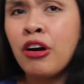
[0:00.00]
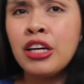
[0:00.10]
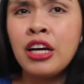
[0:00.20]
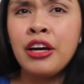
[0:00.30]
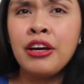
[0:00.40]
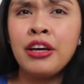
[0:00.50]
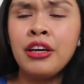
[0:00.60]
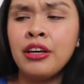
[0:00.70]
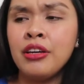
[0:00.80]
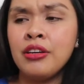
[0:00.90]
I
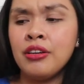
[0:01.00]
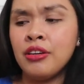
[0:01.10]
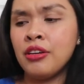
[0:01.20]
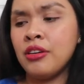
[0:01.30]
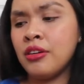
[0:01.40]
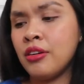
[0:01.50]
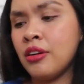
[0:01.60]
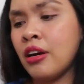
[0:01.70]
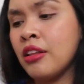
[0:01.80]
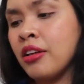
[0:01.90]
I
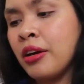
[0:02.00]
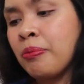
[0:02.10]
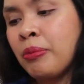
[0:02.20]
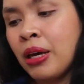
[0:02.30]
I like